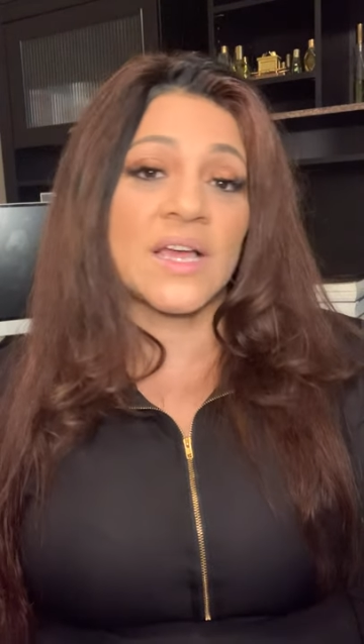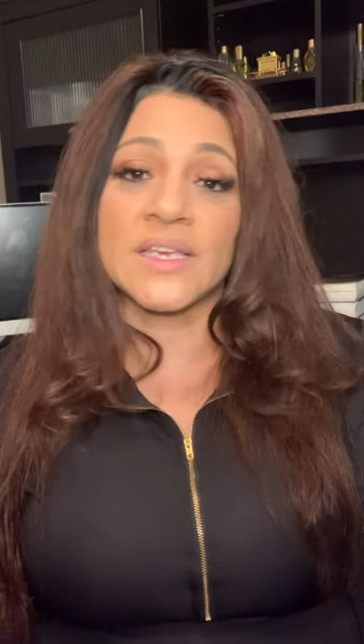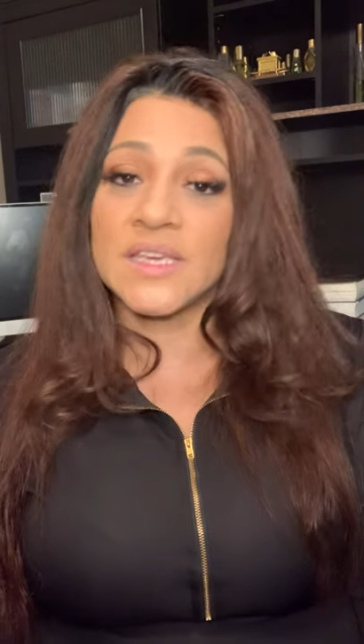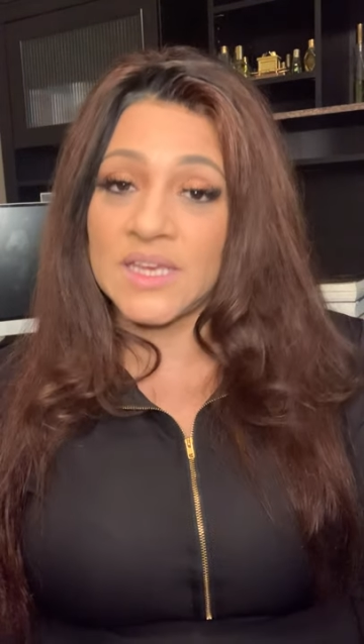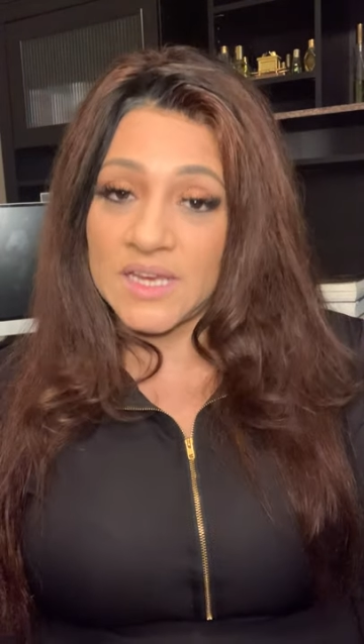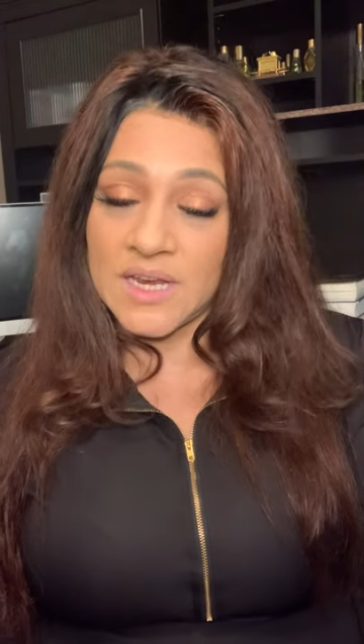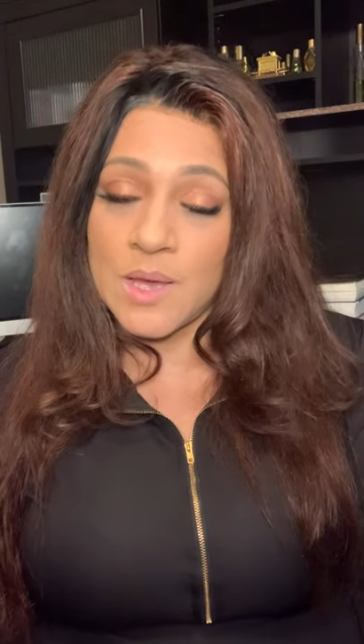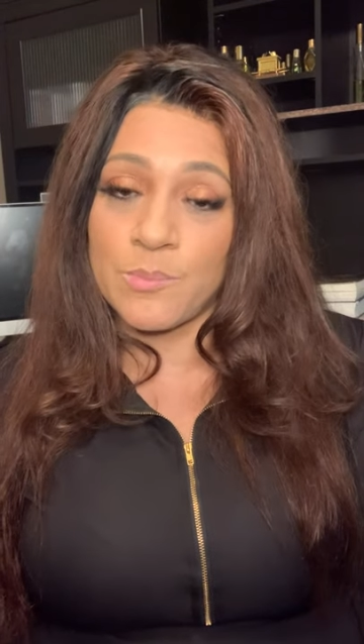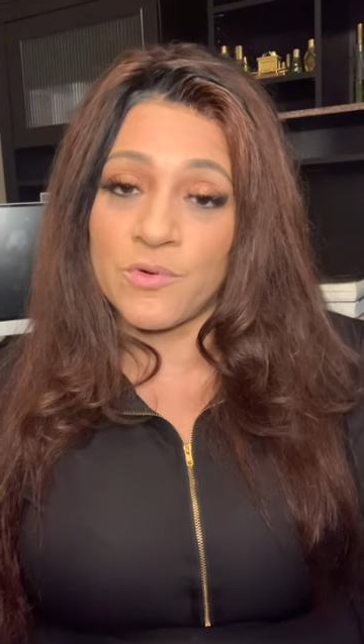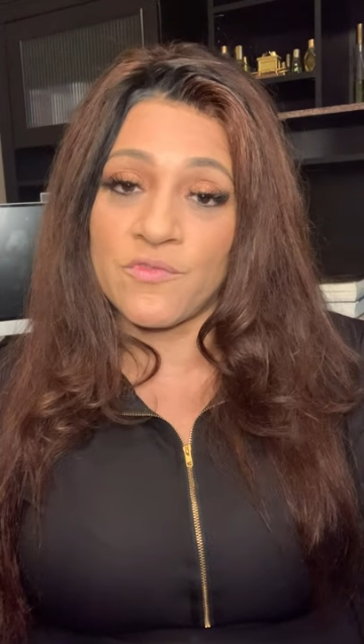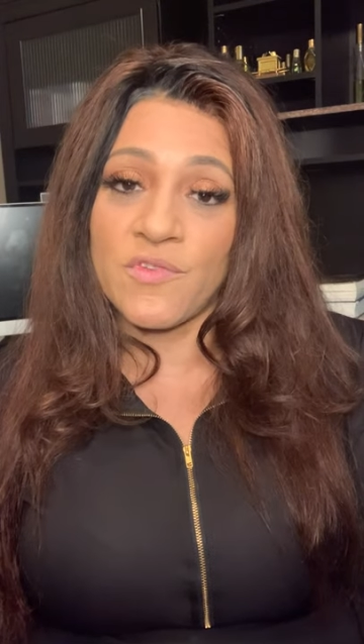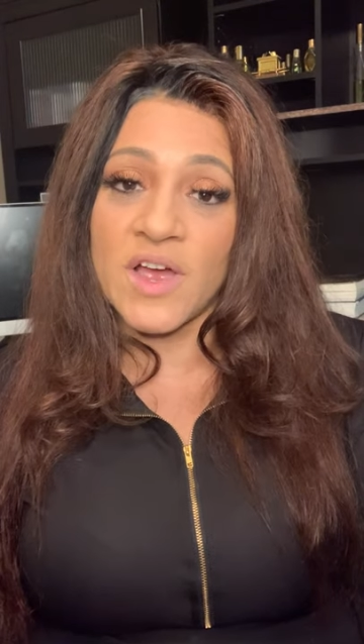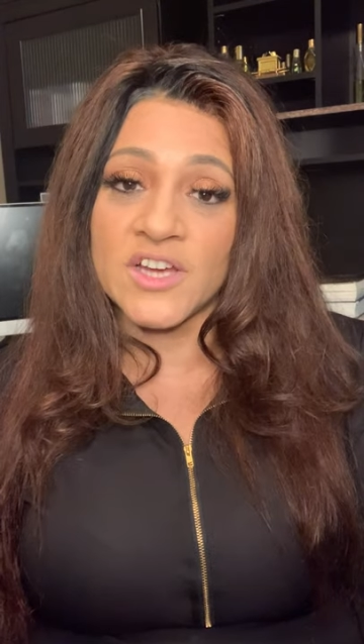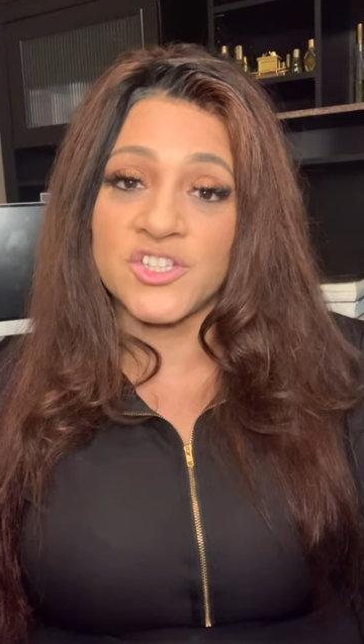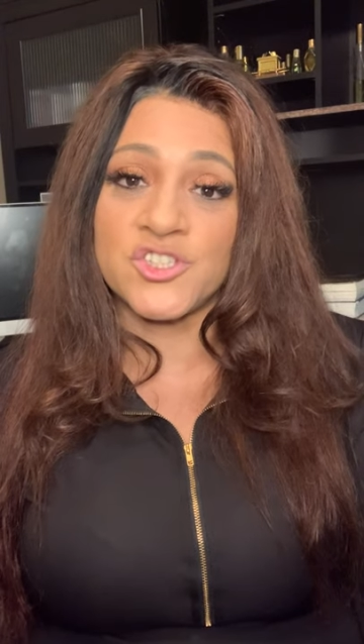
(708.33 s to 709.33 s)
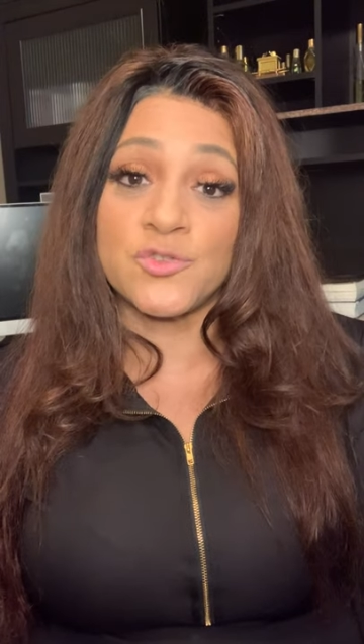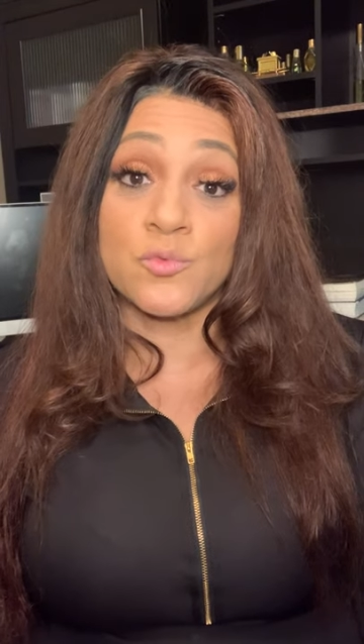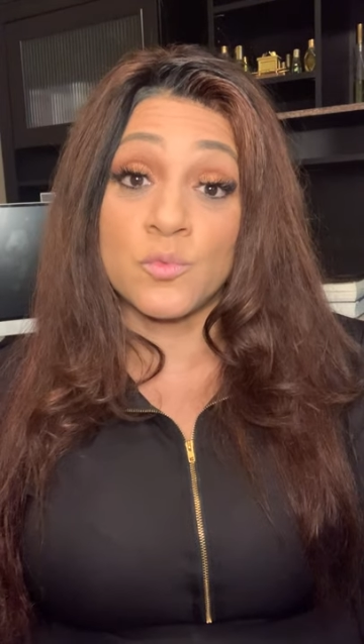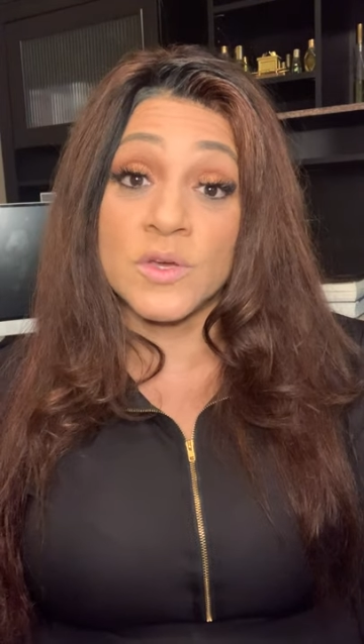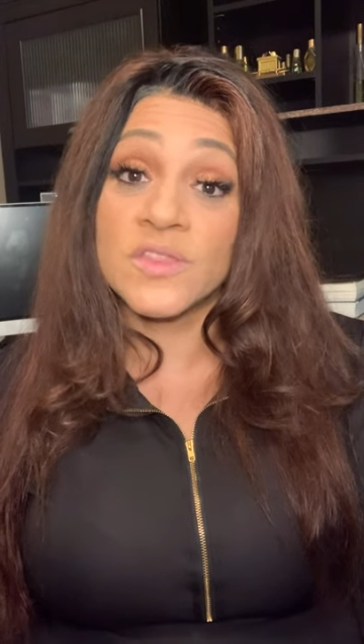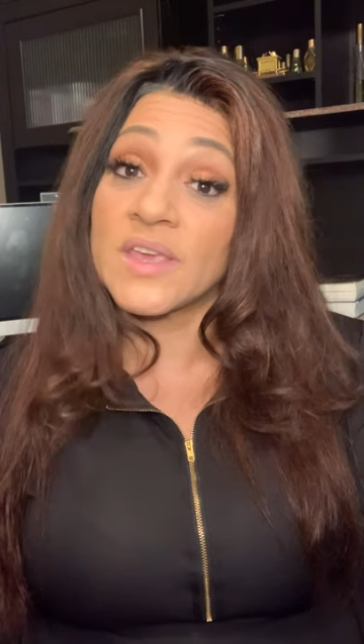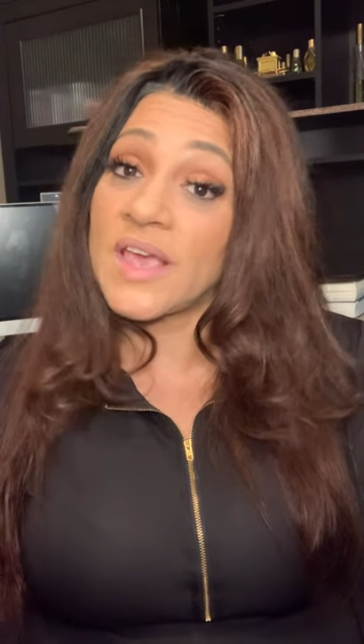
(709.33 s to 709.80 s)
I cannot provide you
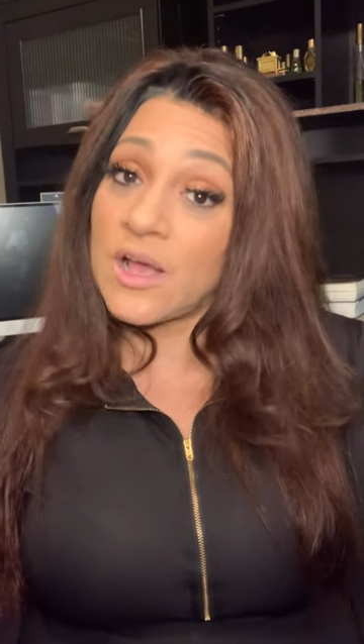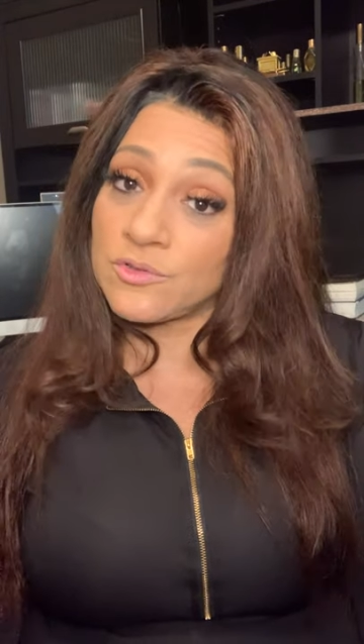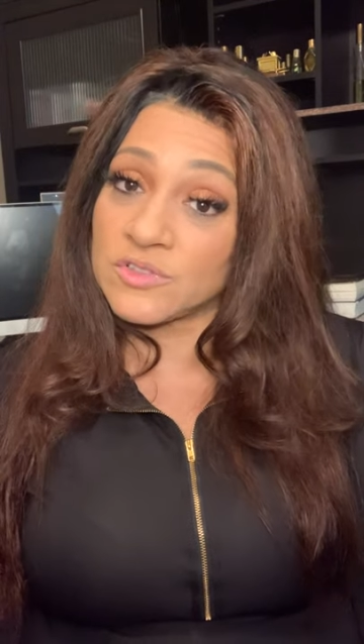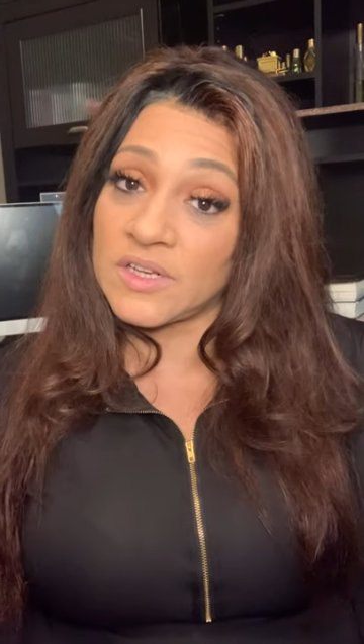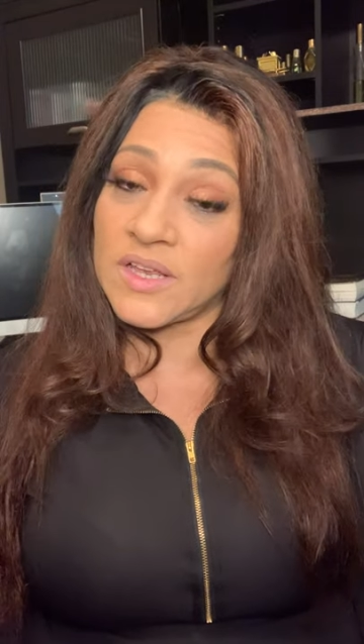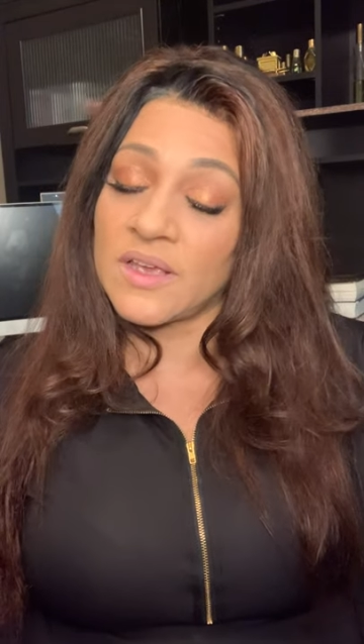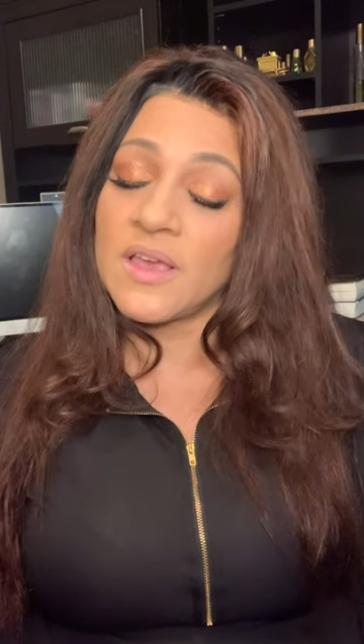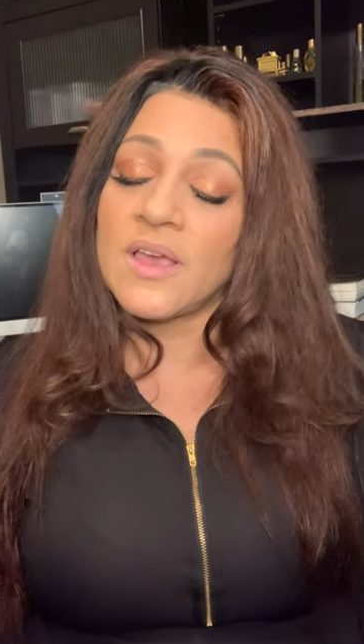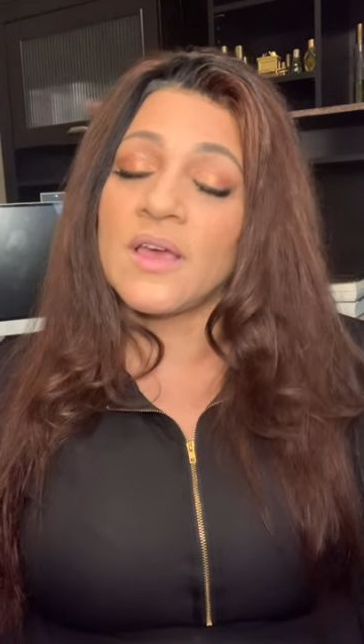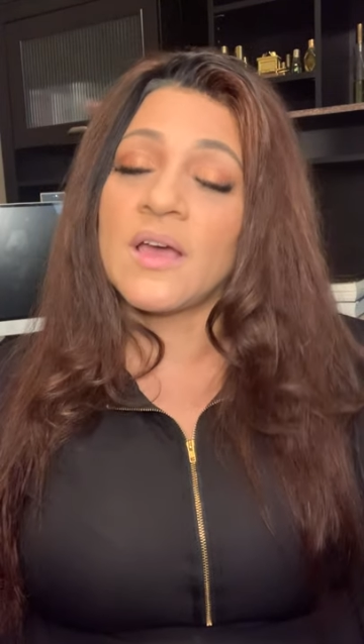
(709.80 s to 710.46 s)
with counseling.